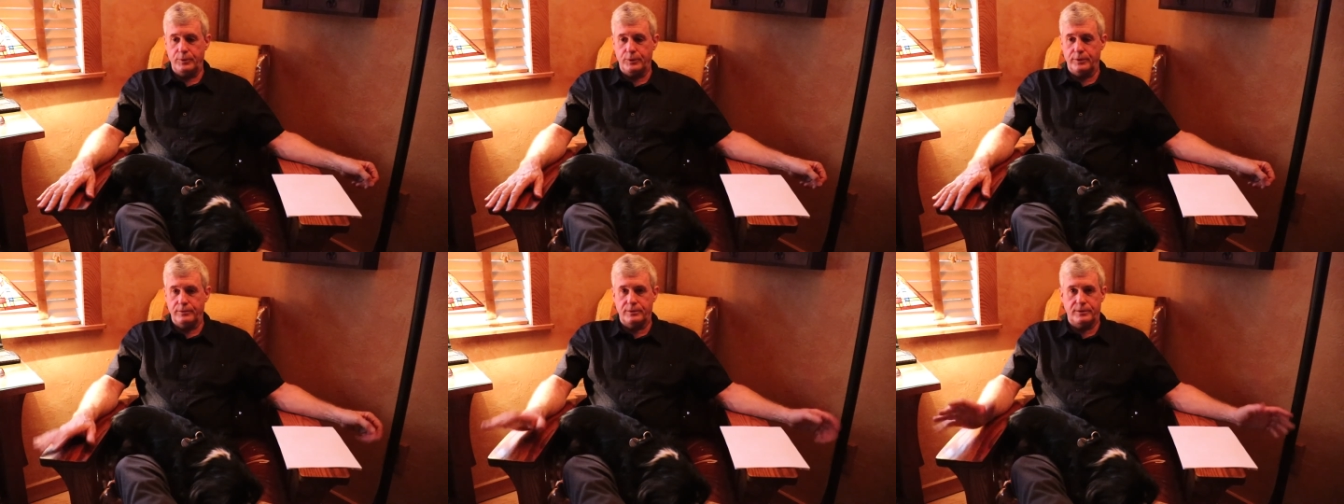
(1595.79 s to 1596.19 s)

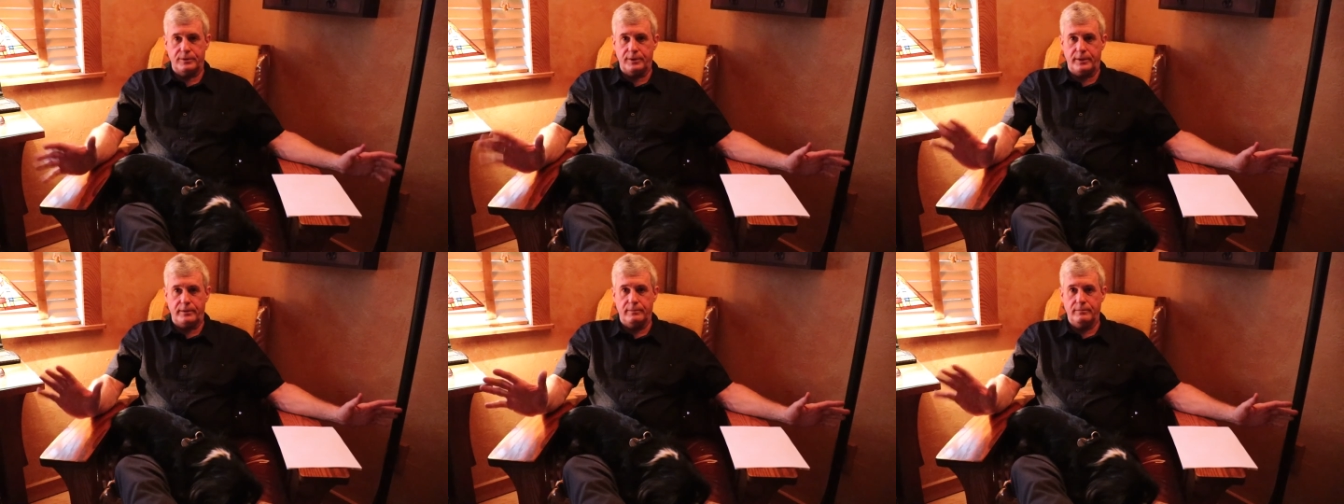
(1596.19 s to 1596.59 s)
you can
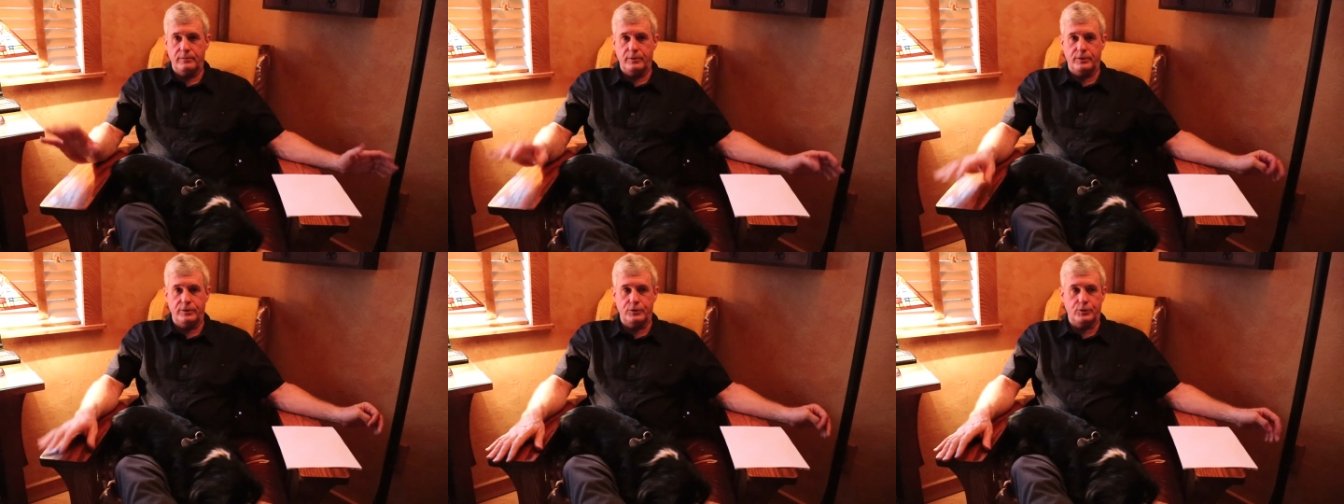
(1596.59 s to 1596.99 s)
see, you
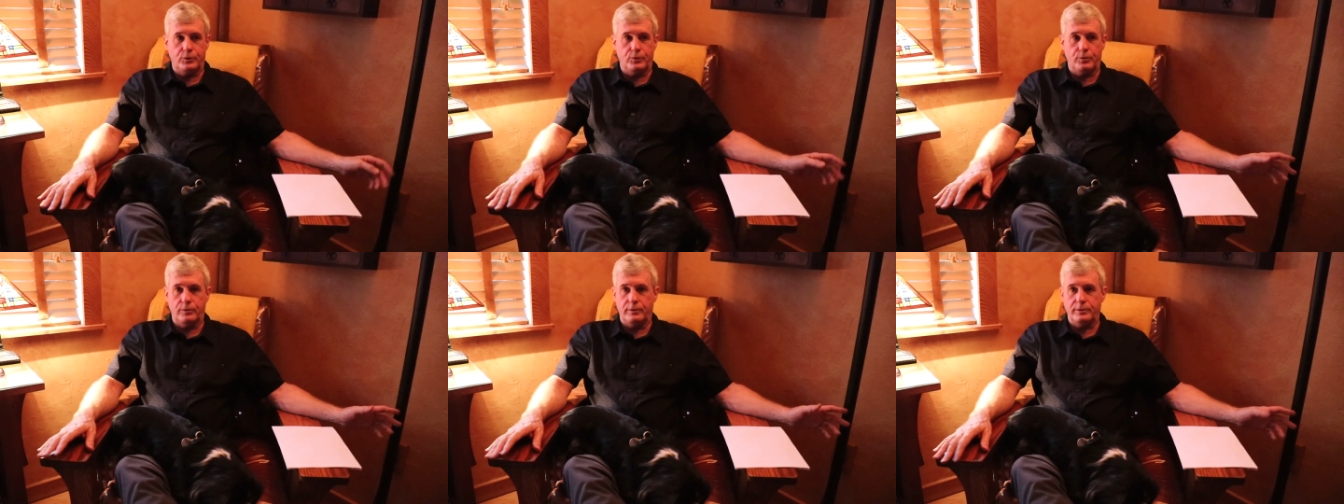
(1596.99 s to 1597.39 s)
can
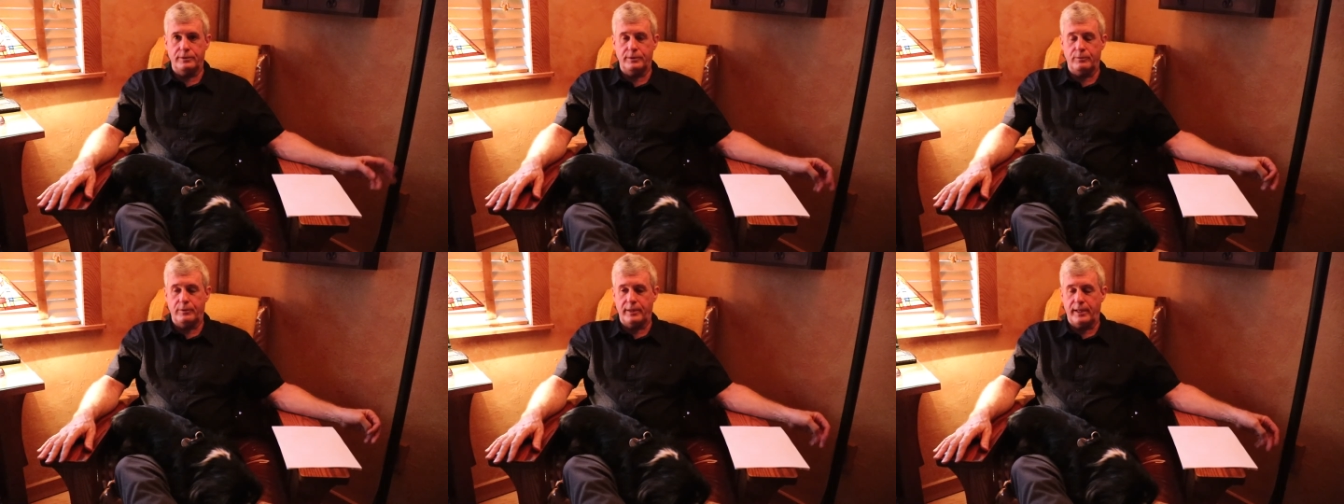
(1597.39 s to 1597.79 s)
just Google it
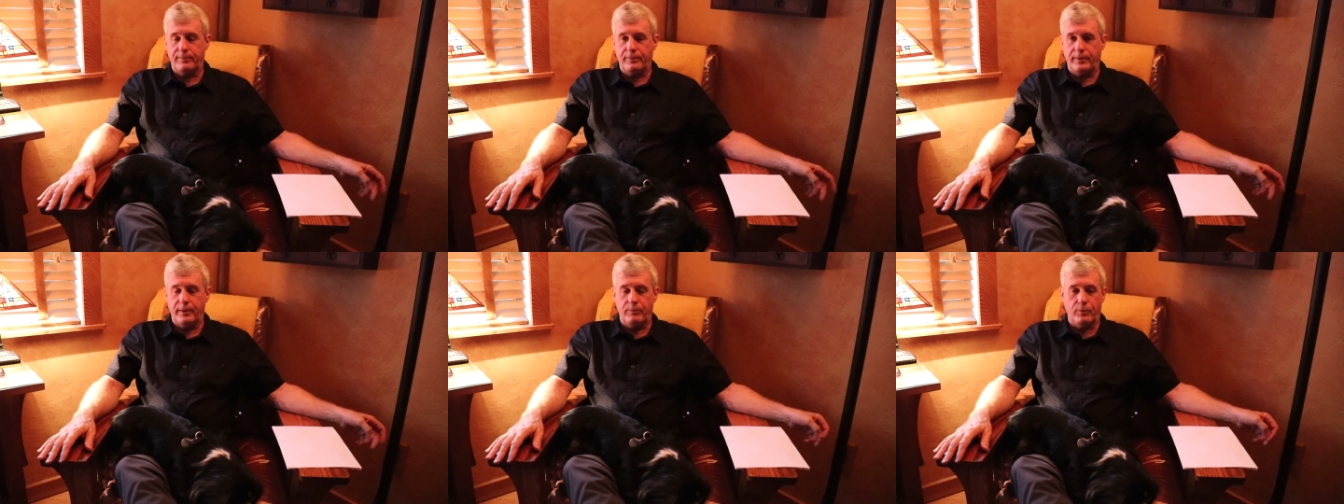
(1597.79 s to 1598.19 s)
and see what
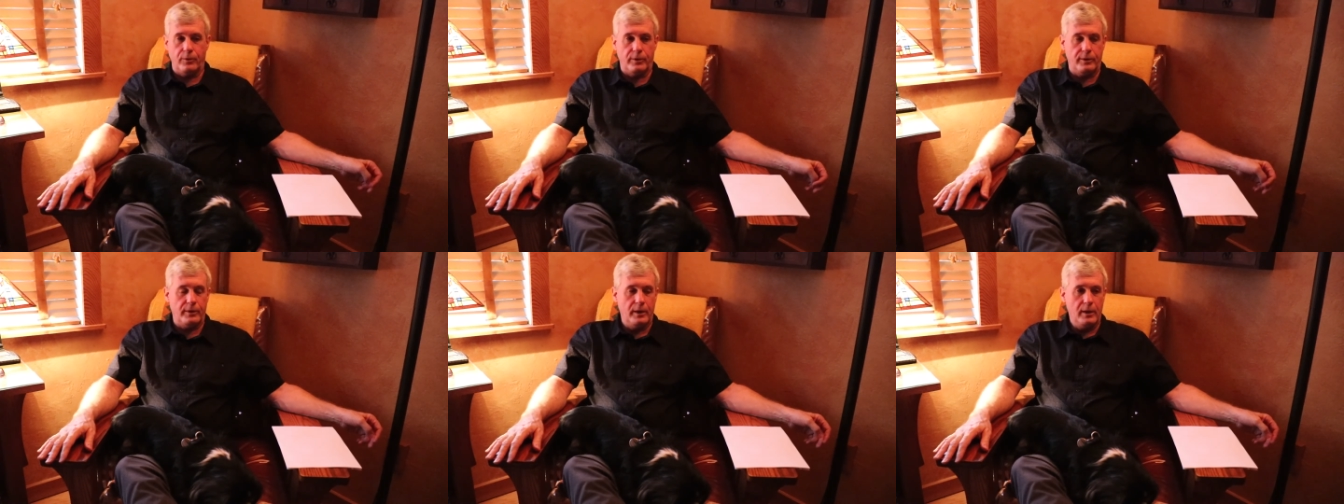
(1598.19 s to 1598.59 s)
happened that
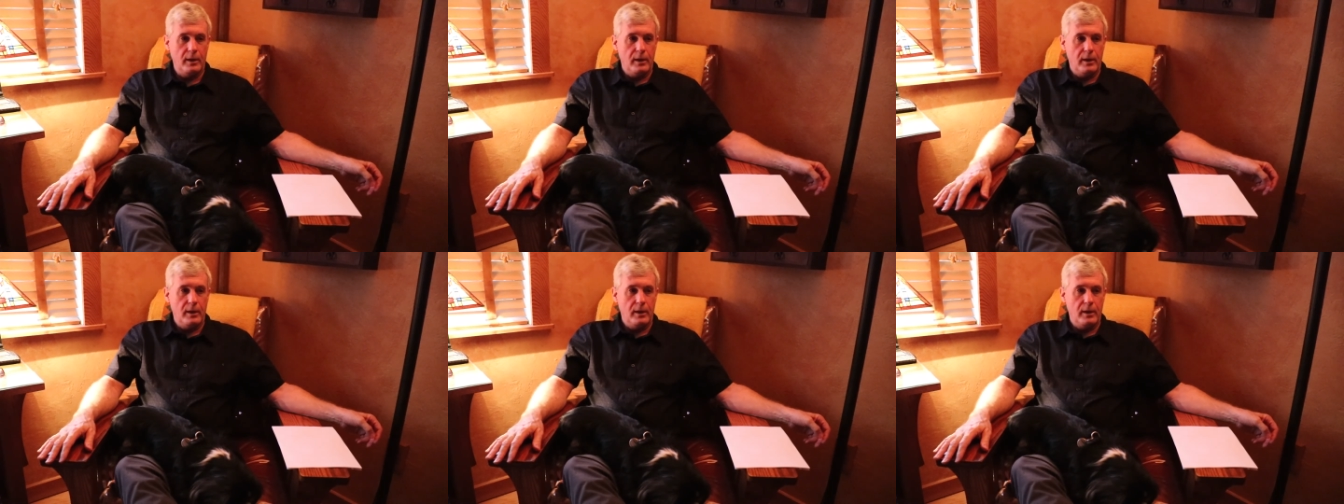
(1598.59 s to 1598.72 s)
morning.